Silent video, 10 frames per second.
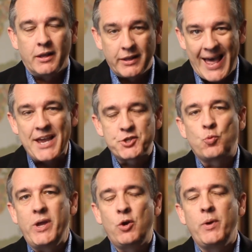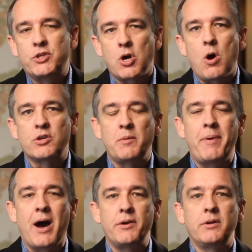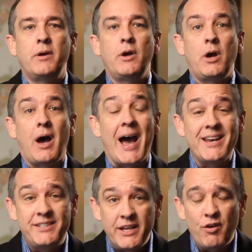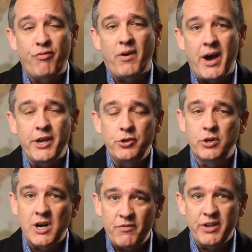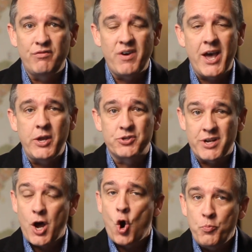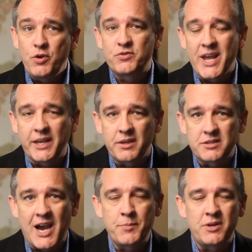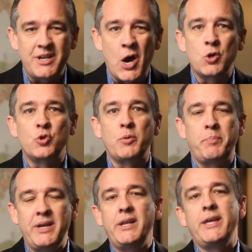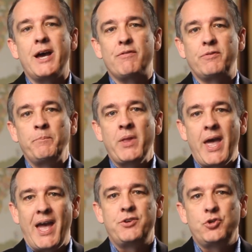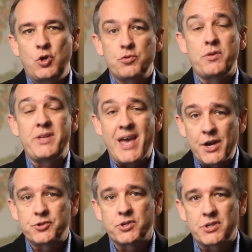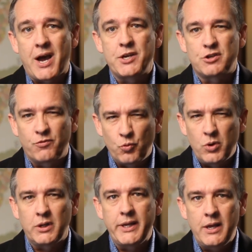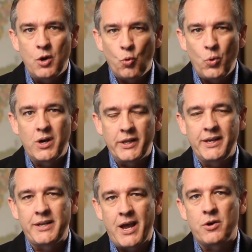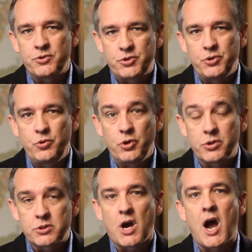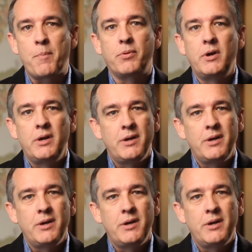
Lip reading: Last week we talked about identifying your governing values, and I hope you've taken the time to download the PDF and to go through the exercise of really whittling down to your top